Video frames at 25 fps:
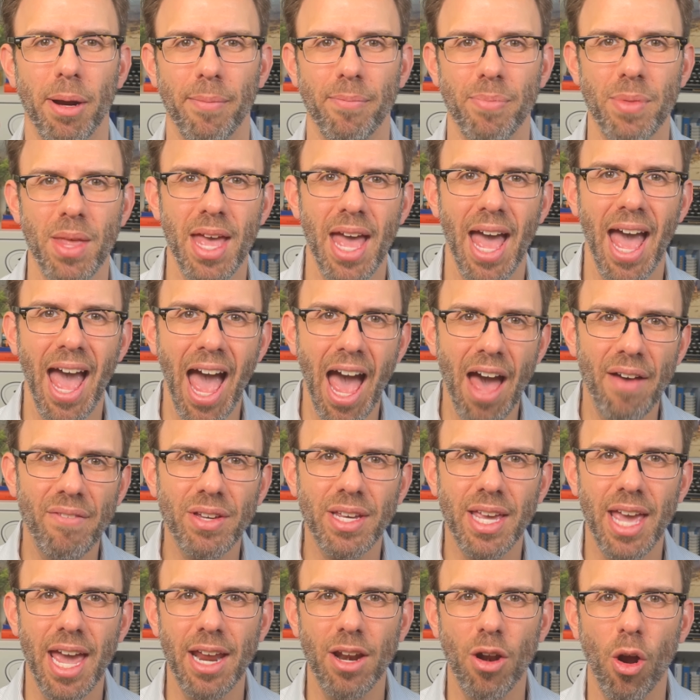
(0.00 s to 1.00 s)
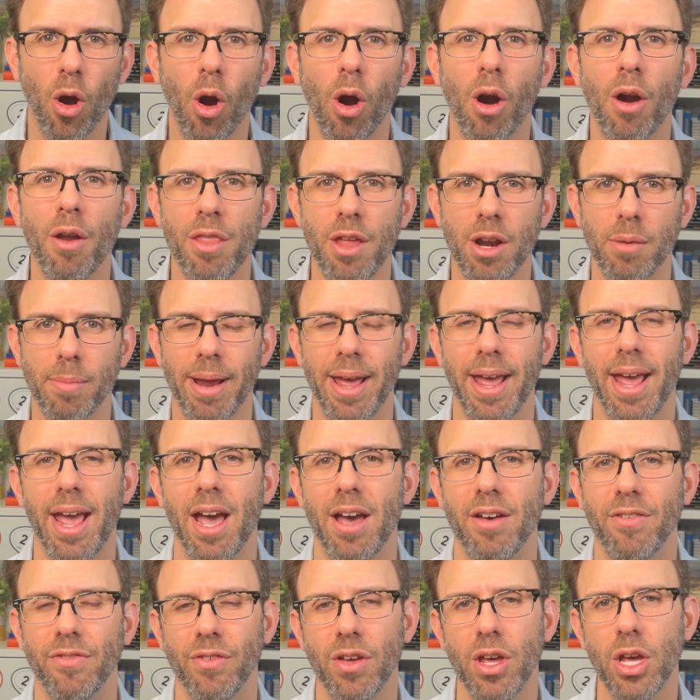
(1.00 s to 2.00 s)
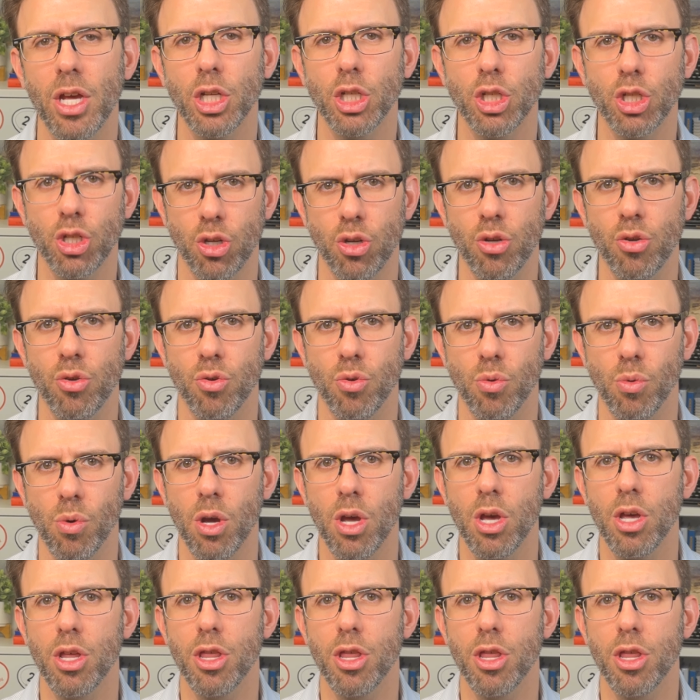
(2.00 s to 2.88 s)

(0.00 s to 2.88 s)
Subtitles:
but advocate on their behalf to